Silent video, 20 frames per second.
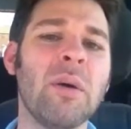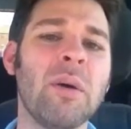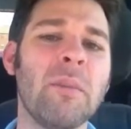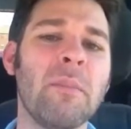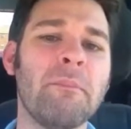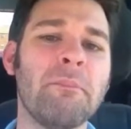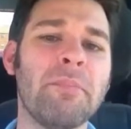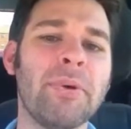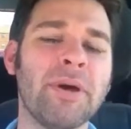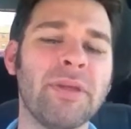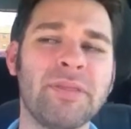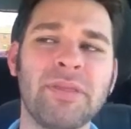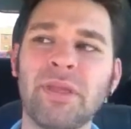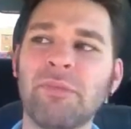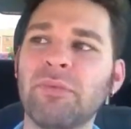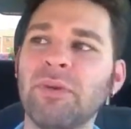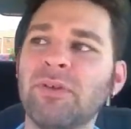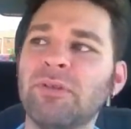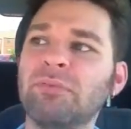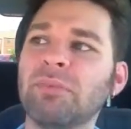But then
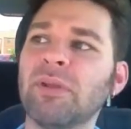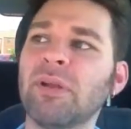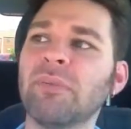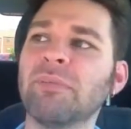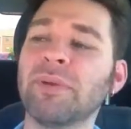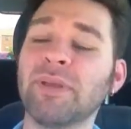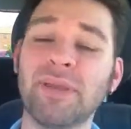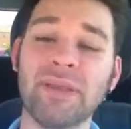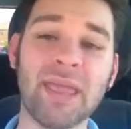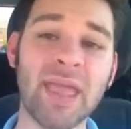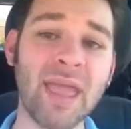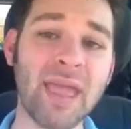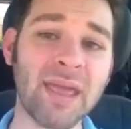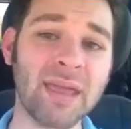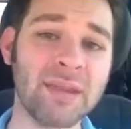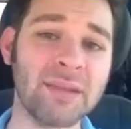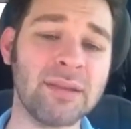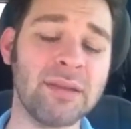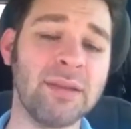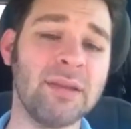we split up
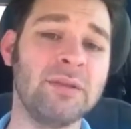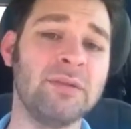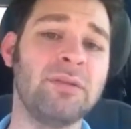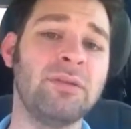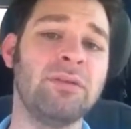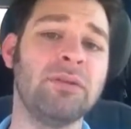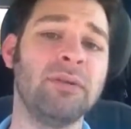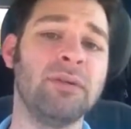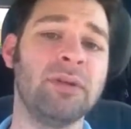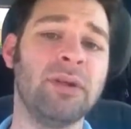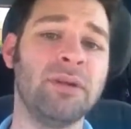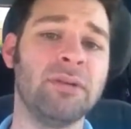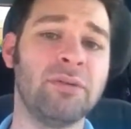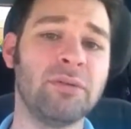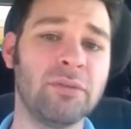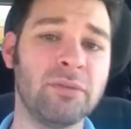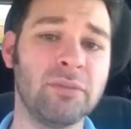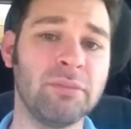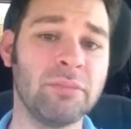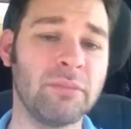again
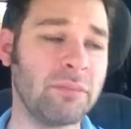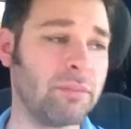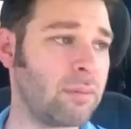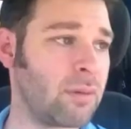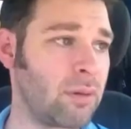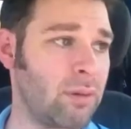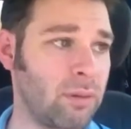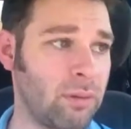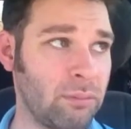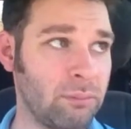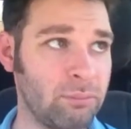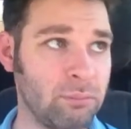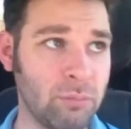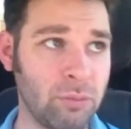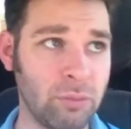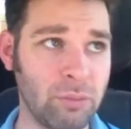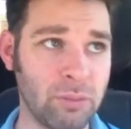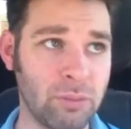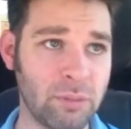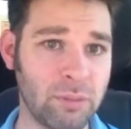into
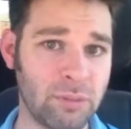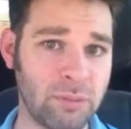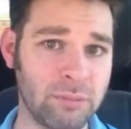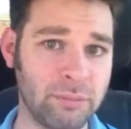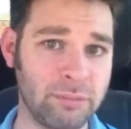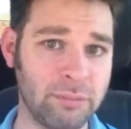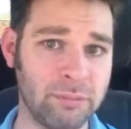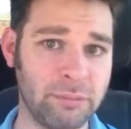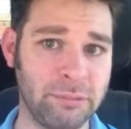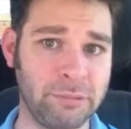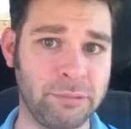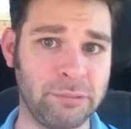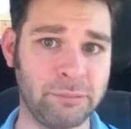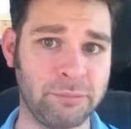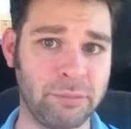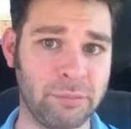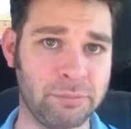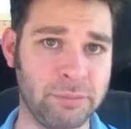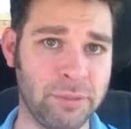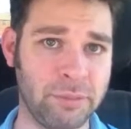more. Somebody just
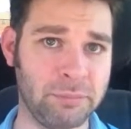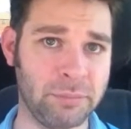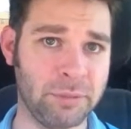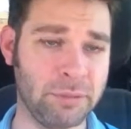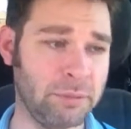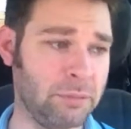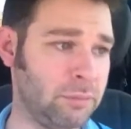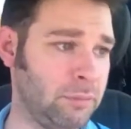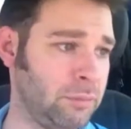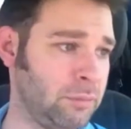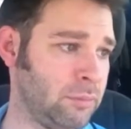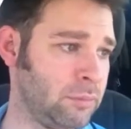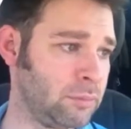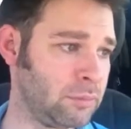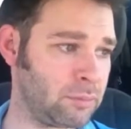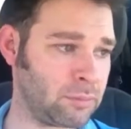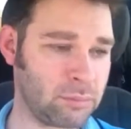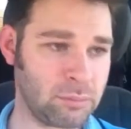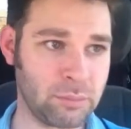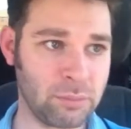walked by me. Oh,
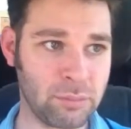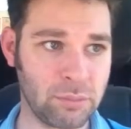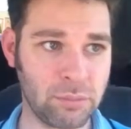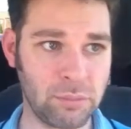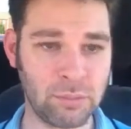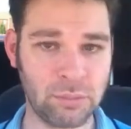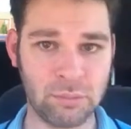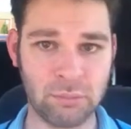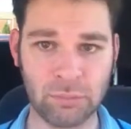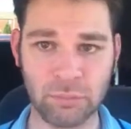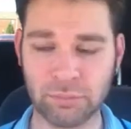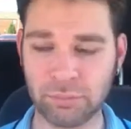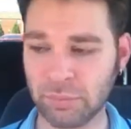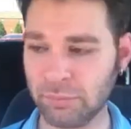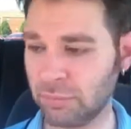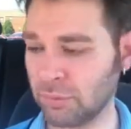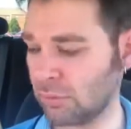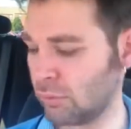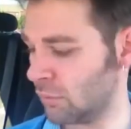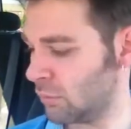more
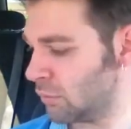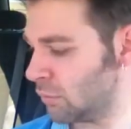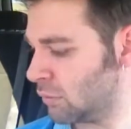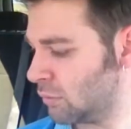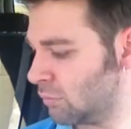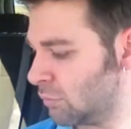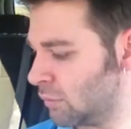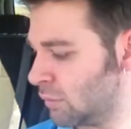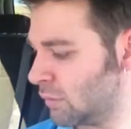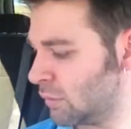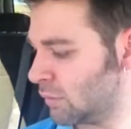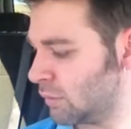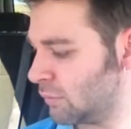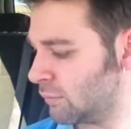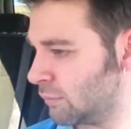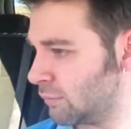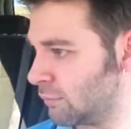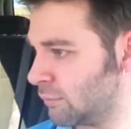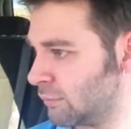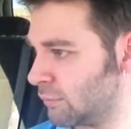people. Oh boy.
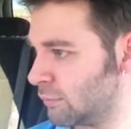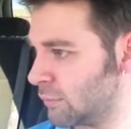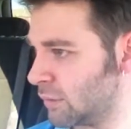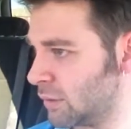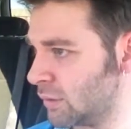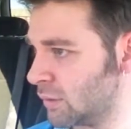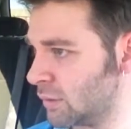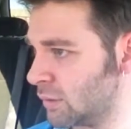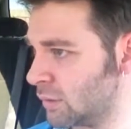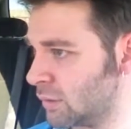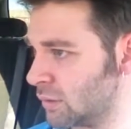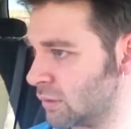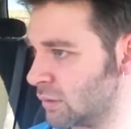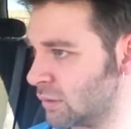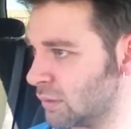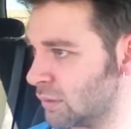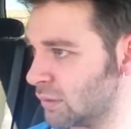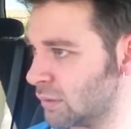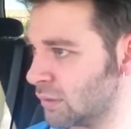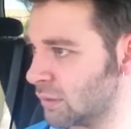I'm not
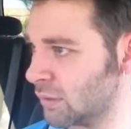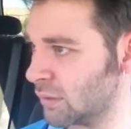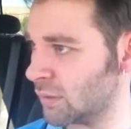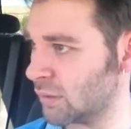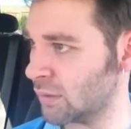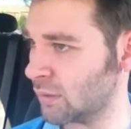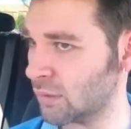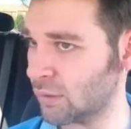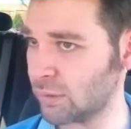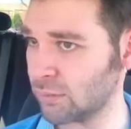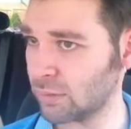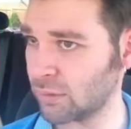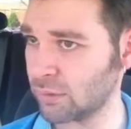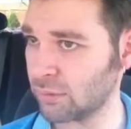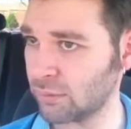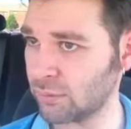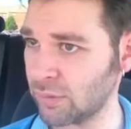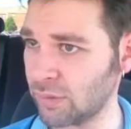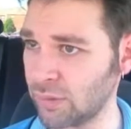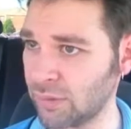
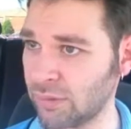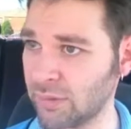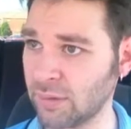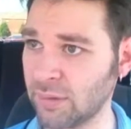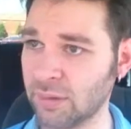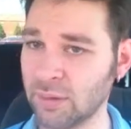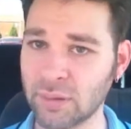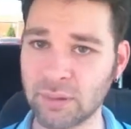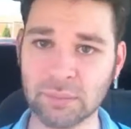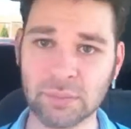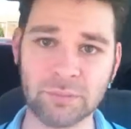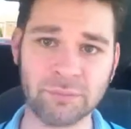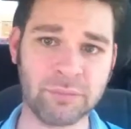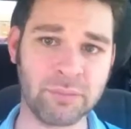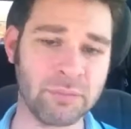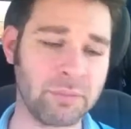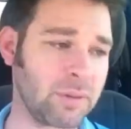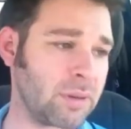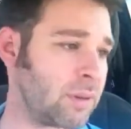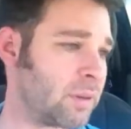doing anything. I'm not
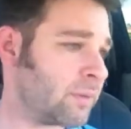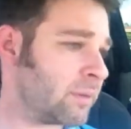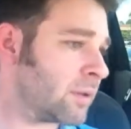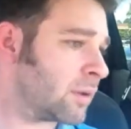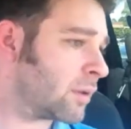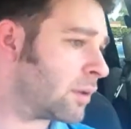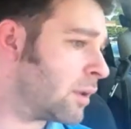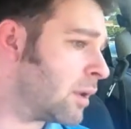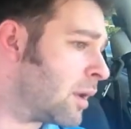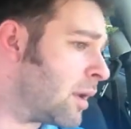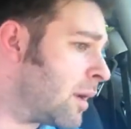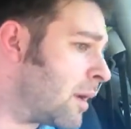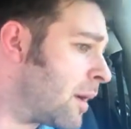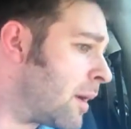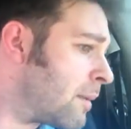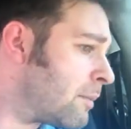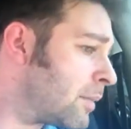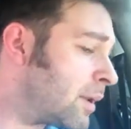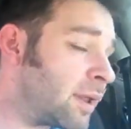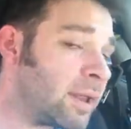filming anything.
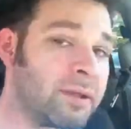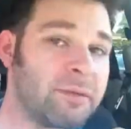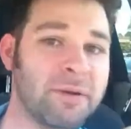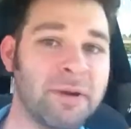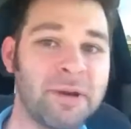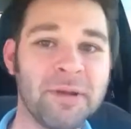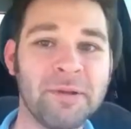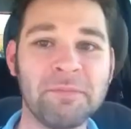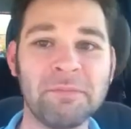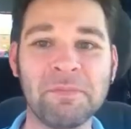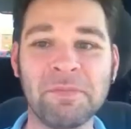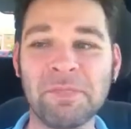But anyway,